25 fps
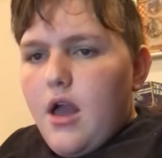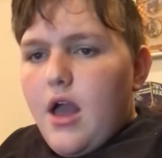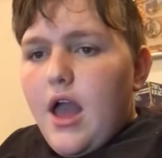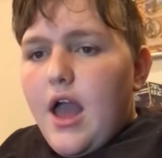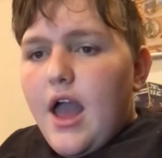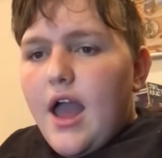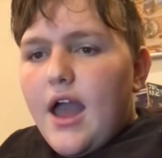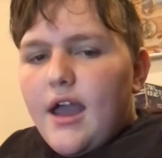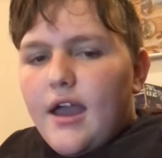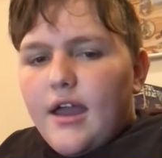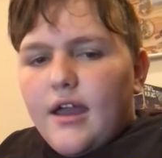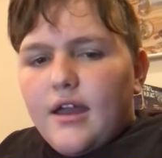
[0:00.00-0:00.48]

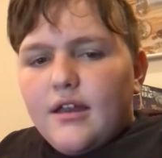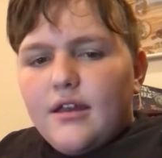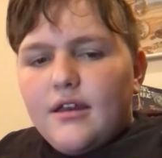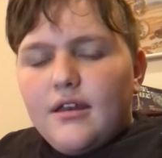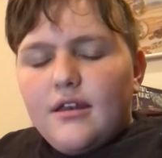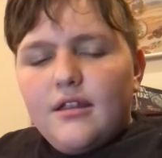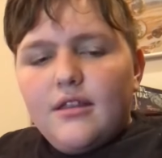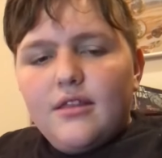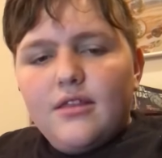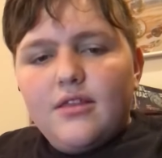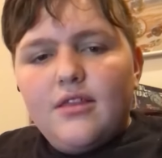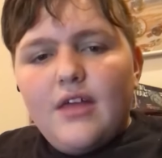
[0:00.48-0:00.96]

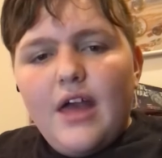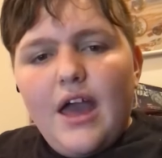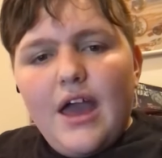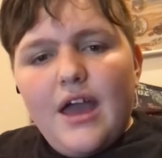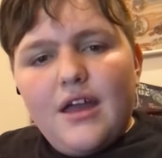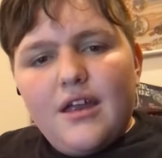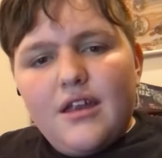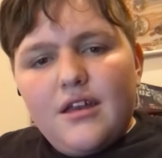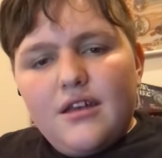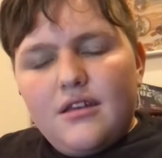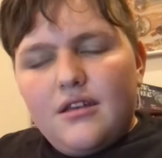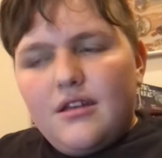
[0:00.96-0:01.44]
And
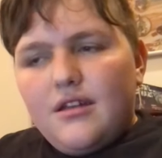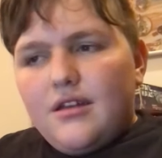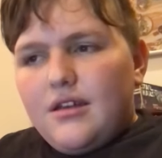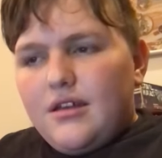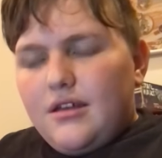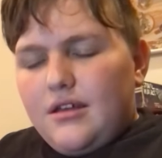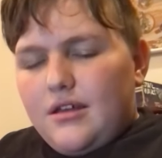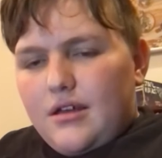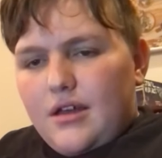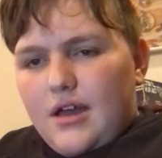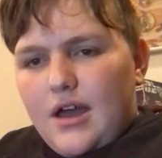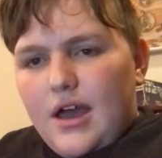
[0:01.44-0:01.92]
then
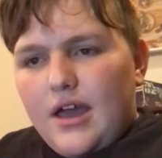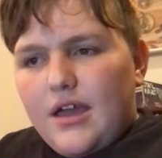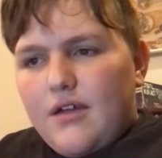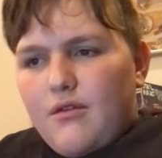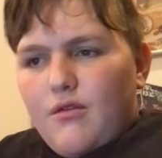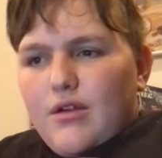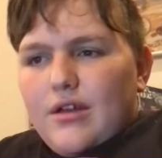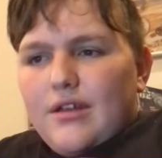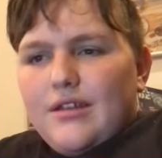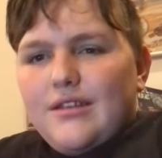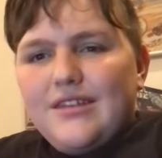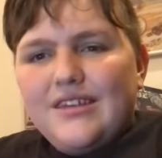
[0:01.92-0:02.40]
I
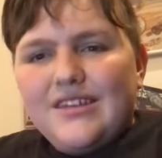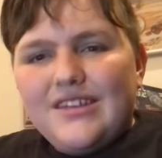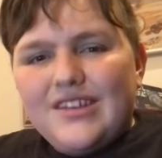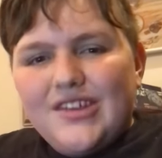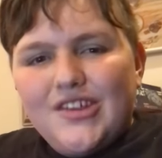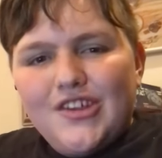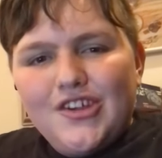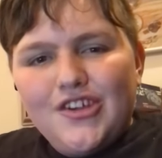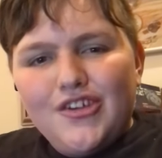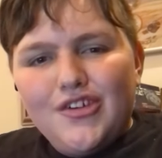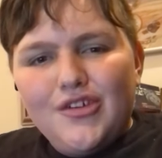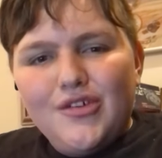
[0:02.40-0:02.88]
went
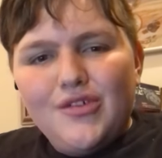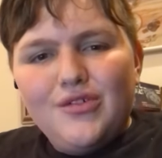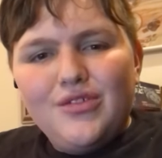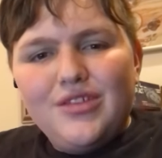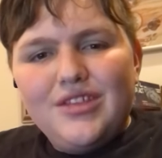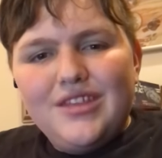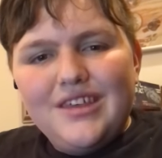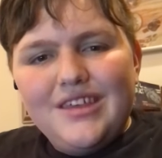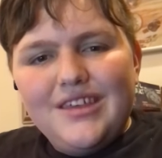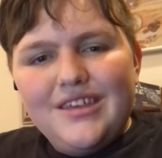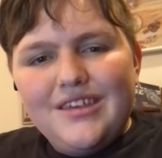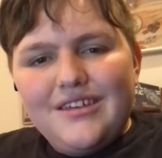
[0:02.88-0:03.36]
to
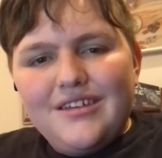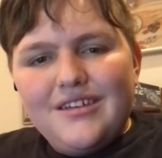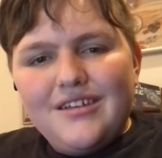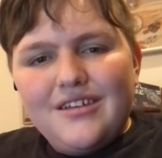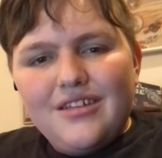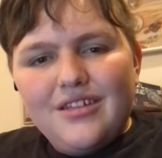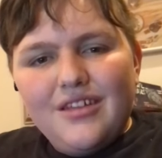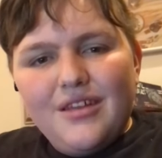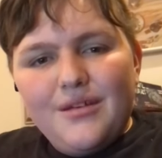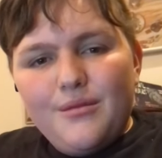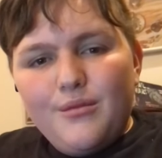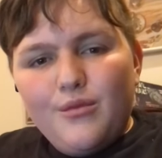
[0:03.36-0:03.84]
the
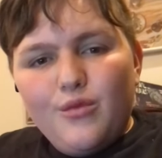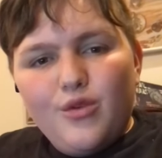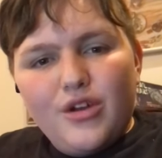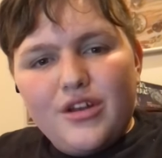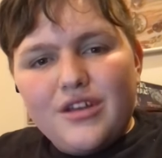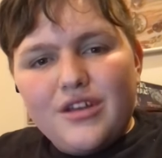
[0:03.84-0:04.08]
Glimwood